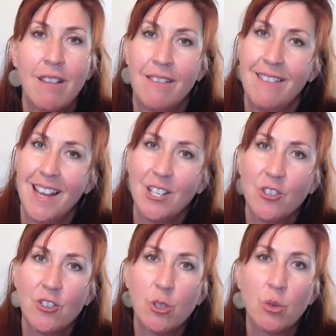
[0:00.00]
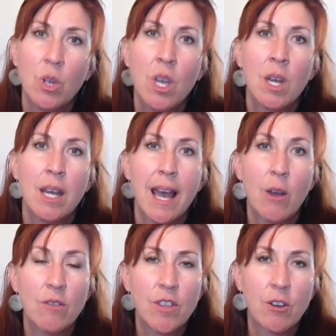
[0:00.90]
That's true.
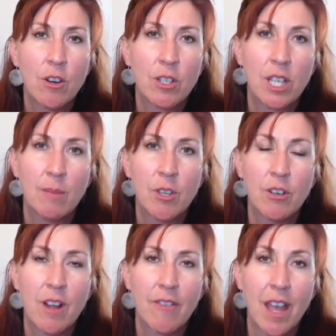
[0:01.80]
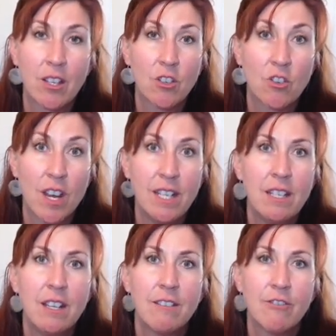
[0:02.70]
However, there are some that are not that
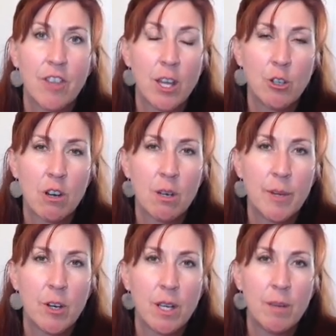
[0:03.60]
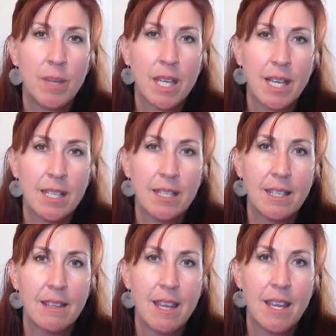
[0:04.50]
great for the underarm area
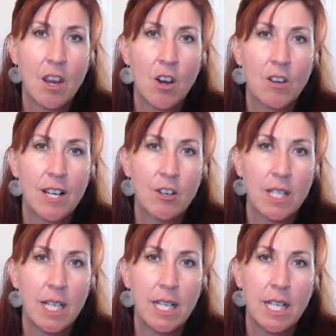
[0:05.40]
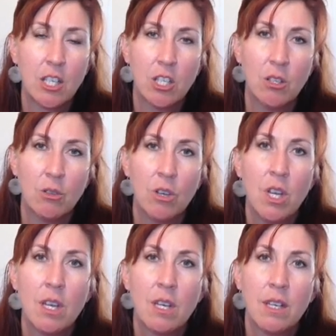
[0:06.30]
because they are irritating. So
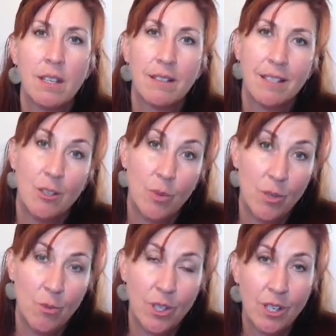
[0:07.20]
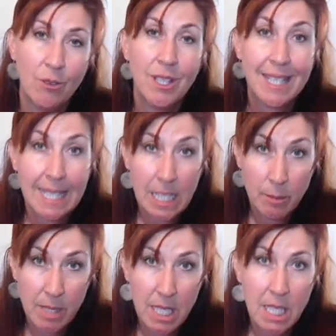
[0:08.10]
you wouldn't want to use
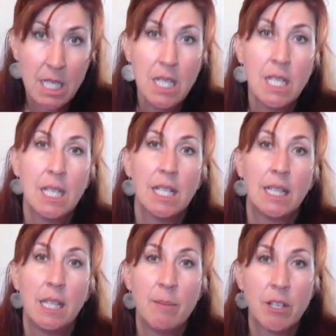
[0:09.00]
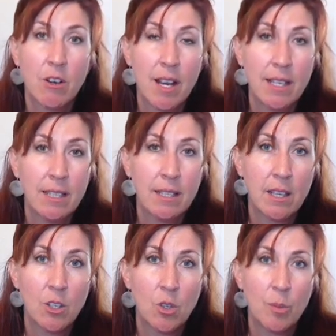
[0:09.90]
cinnamon. Lemongrass is
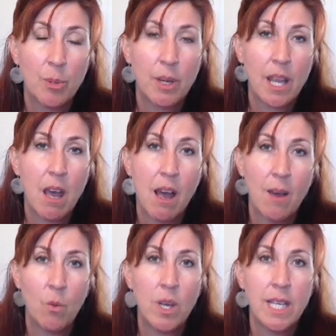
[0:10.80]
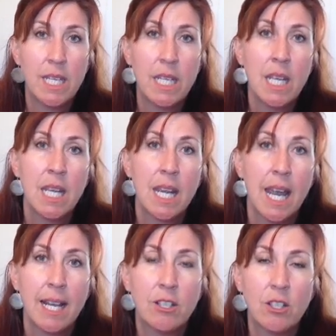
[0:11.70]
also a pretty hot one.
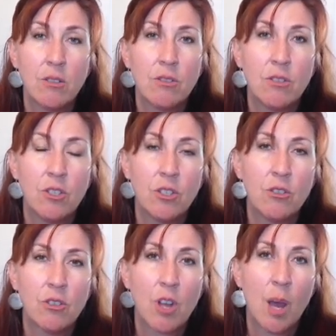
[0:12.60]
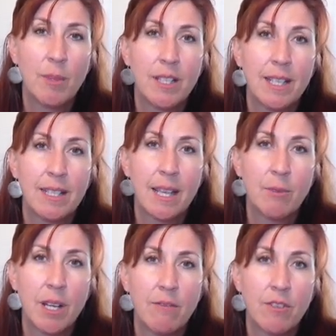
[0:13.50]
And so just use your common sense. I
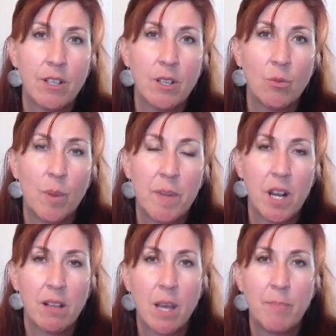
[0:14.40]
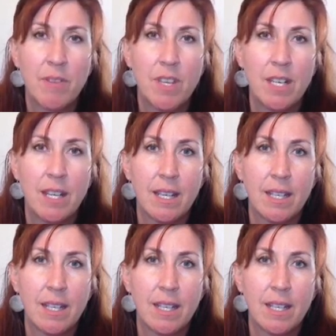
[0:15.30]
would hate for you to whip it all up and then